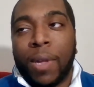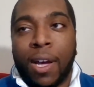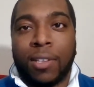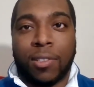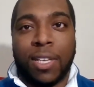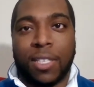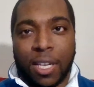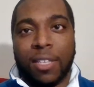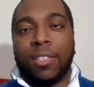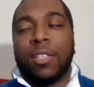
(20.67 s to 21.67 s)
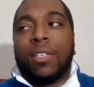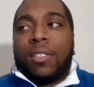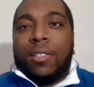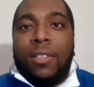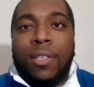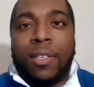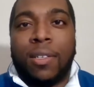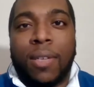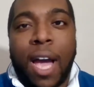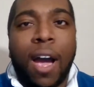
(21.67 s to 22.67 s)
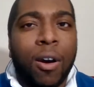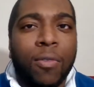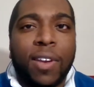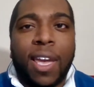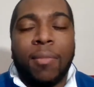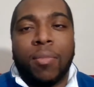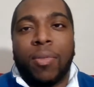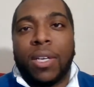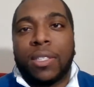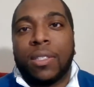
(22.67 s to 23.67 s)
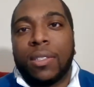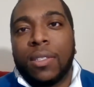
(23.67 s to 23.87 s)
So let's get into this. How I overcame depression.